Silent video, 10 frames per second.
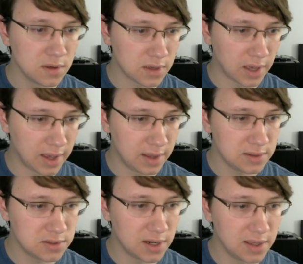Okay,
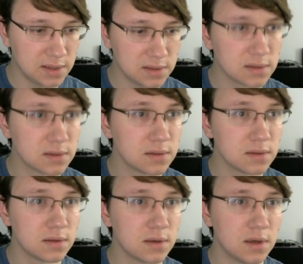let's try this.
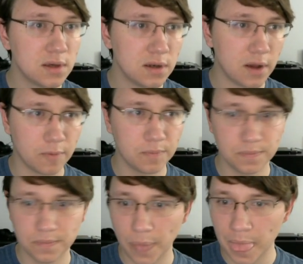No.
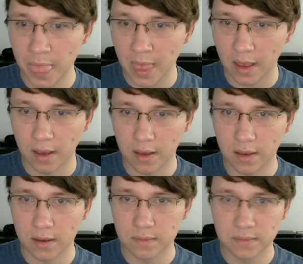
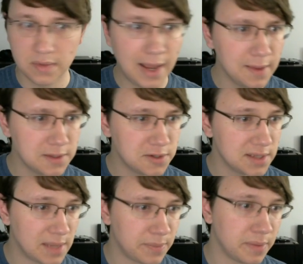Now let's try
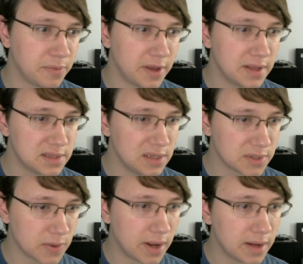the sample input and see
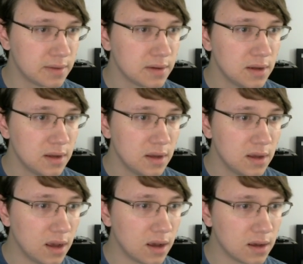what's going
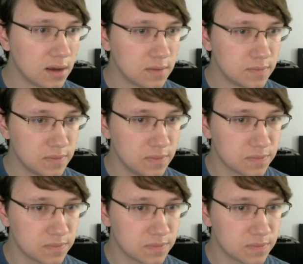on.